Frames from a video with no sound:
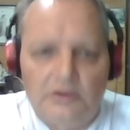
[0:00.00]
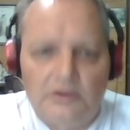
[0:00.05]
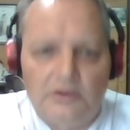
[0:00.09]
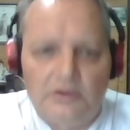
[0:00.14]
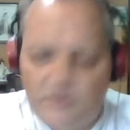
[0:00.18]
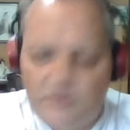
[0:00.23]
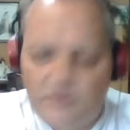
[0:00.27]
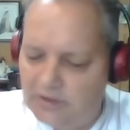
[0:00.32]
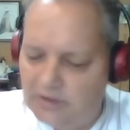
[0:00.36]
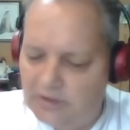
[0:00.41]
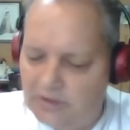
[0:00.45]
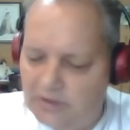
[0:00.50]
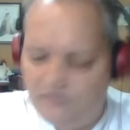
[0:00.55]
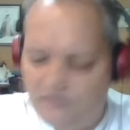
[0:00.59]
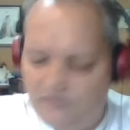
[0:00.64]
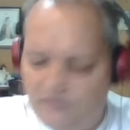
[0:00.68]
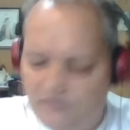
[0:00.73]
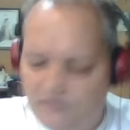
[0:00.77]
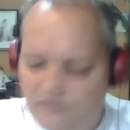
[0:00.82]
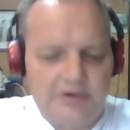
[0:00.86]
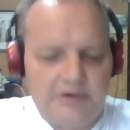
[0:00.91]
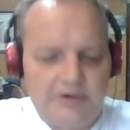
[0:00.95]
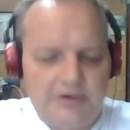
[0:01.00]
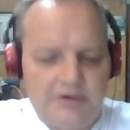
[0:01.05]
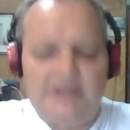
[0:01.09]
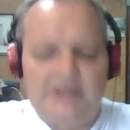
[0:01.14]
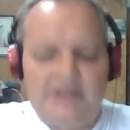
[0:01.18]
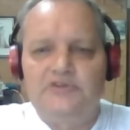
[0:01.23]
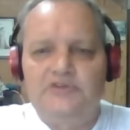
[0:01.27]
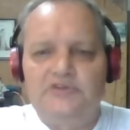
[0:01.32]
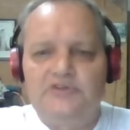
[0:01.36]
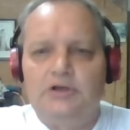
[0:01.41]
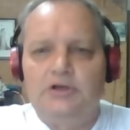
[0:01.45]
to me very directly, He
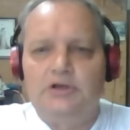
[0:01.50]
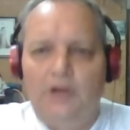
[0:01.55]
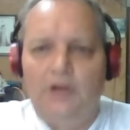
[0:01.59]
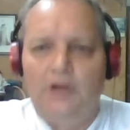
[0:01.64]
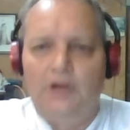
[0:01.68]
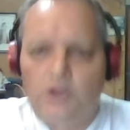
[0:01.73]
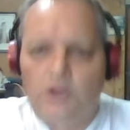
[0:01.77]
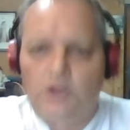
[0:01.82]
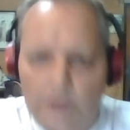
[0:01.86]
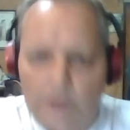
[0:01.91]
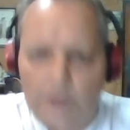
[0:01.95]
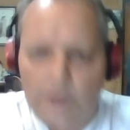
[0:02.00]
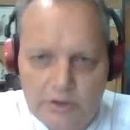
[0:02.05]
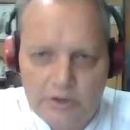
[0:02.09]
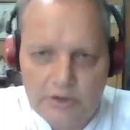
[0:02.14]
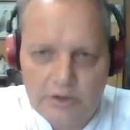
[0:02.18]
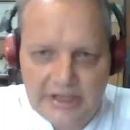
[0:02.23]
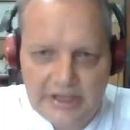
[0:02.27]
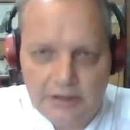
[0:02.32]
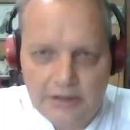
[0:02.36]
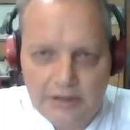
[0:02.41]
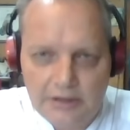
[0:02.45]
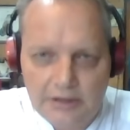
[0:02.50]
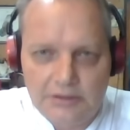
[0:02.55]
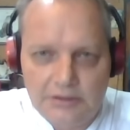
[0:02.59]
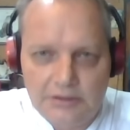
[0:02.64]
said, You're going to hell.